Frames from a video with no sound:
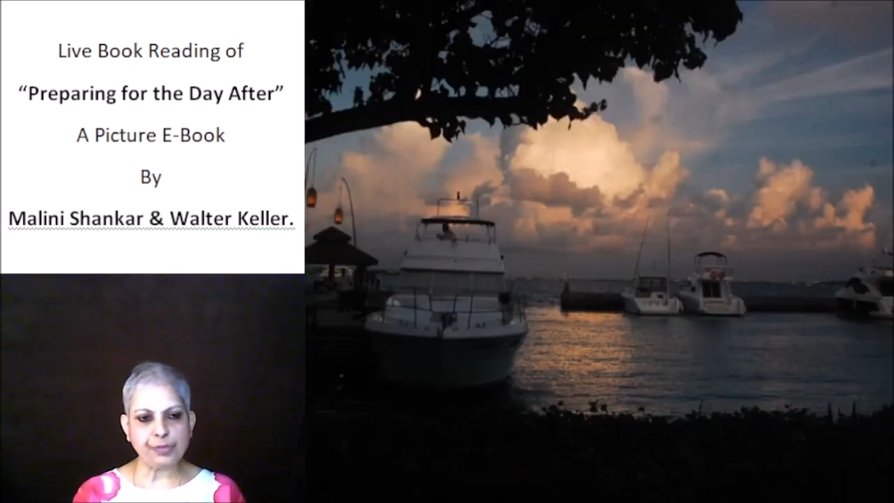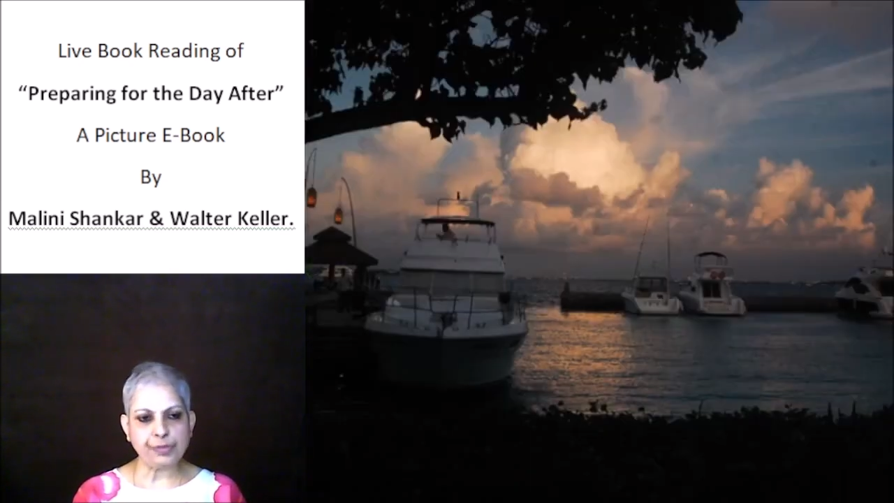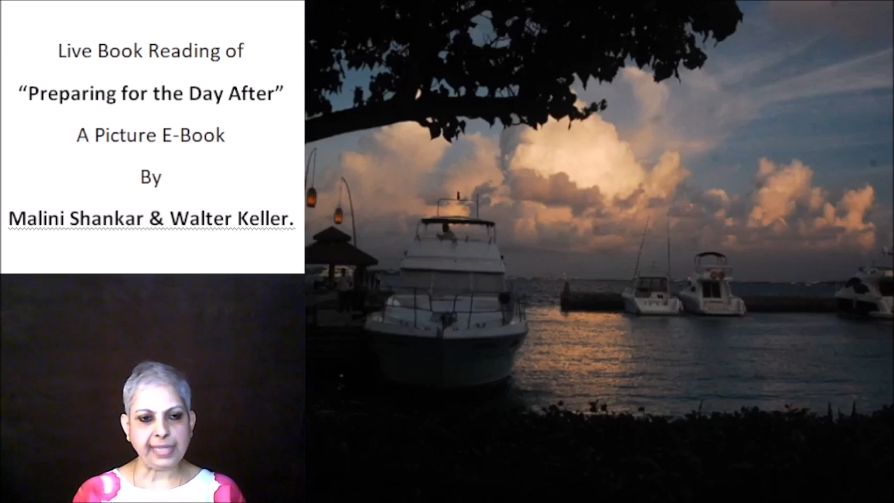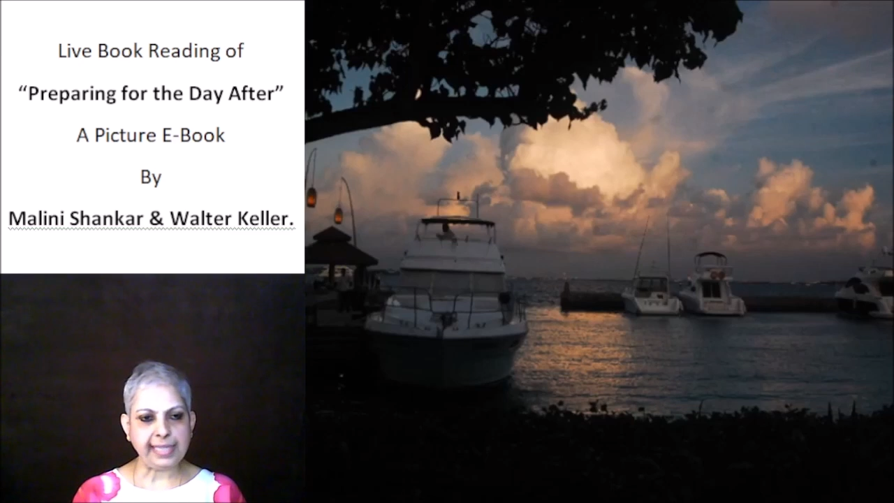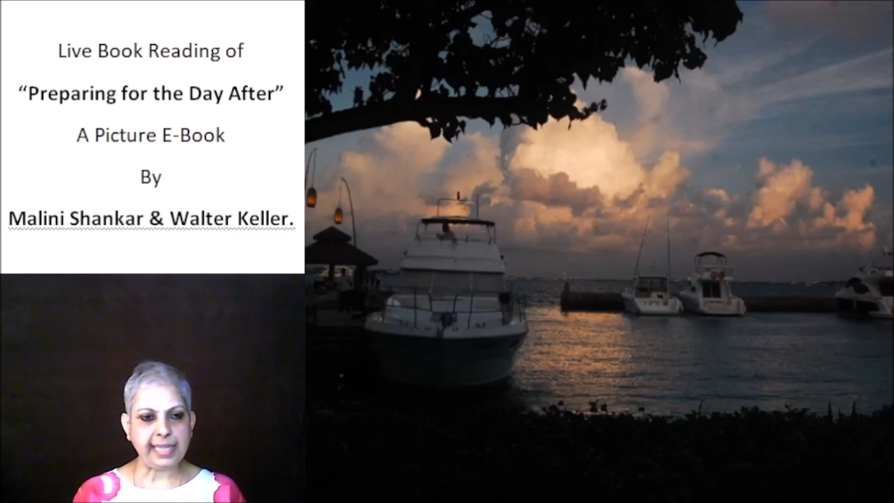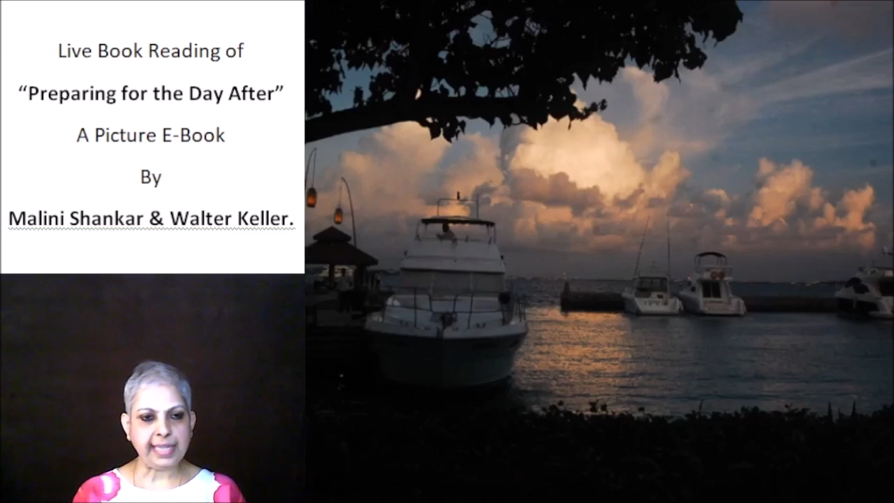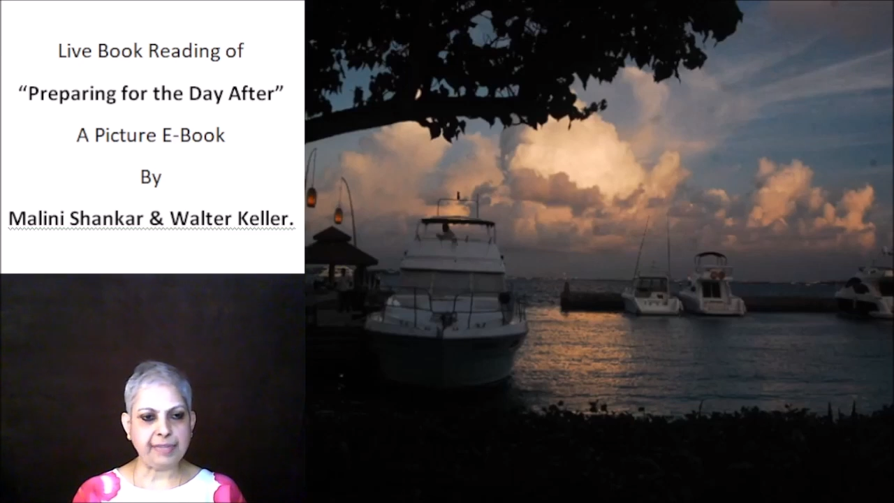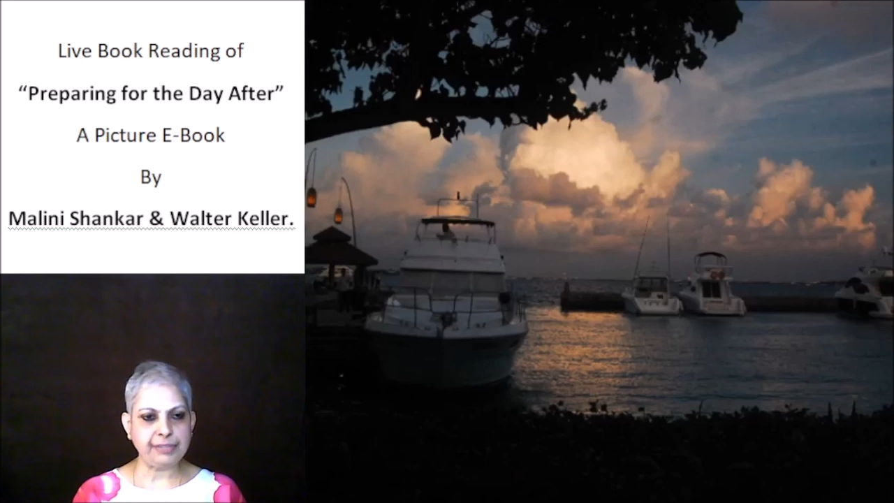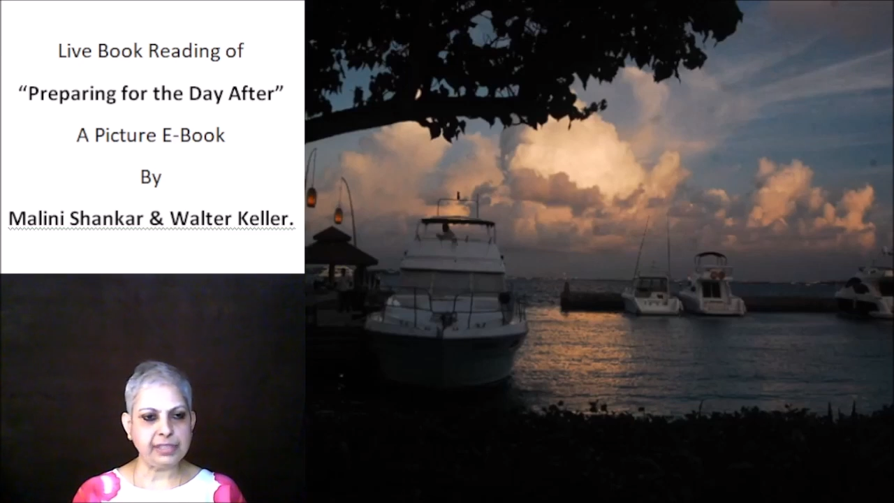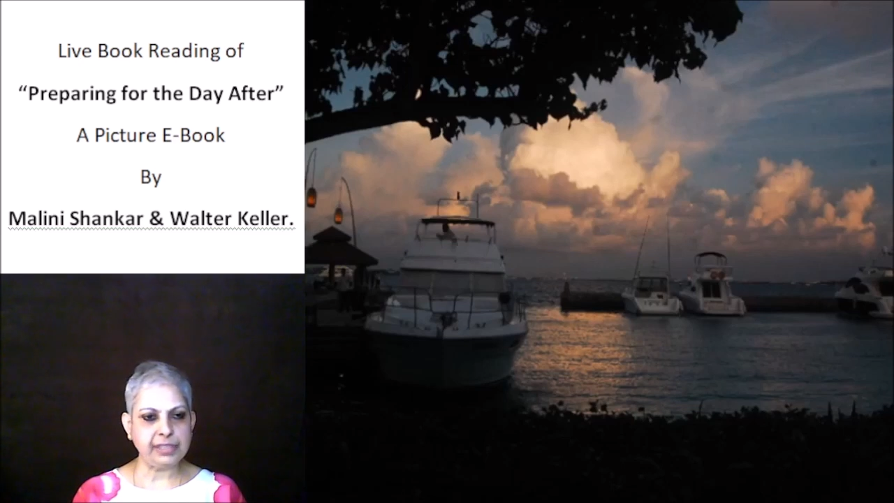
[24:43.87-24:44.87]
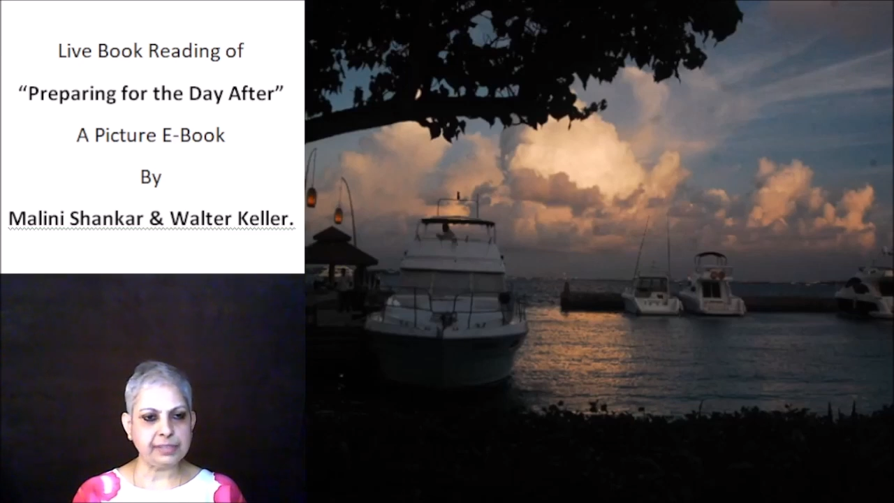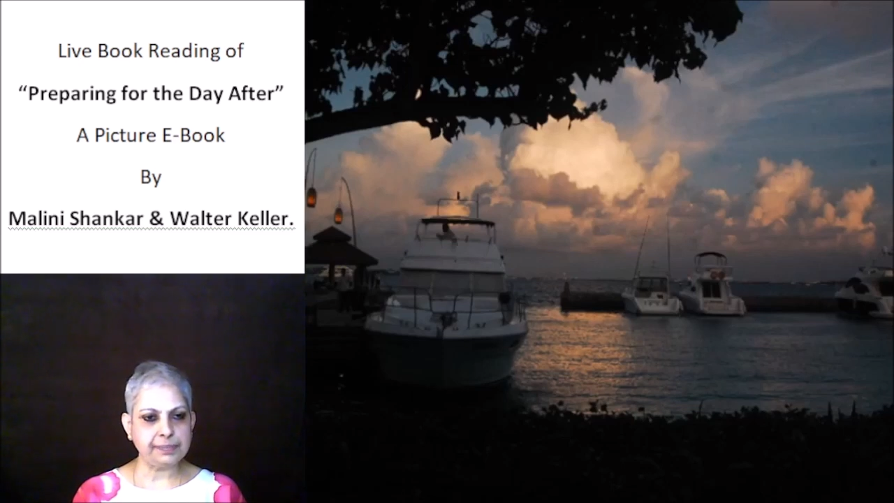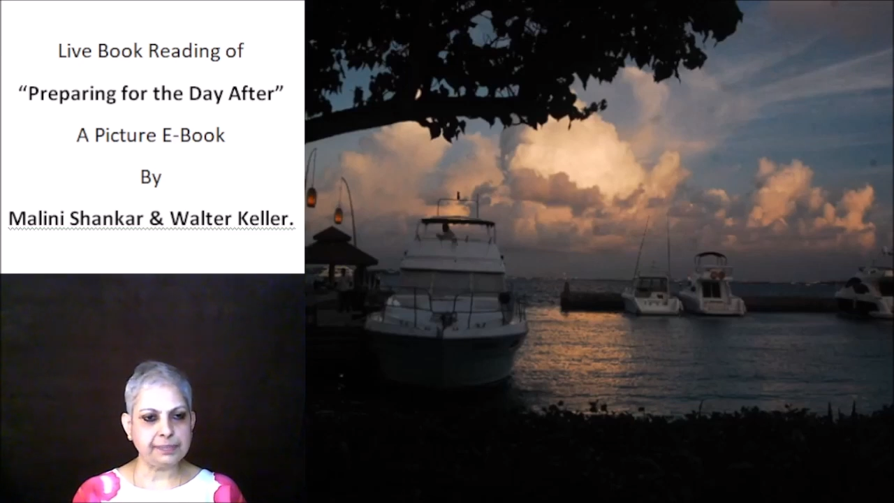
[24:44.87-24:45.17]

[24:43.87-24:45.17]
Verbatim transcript: of aid effort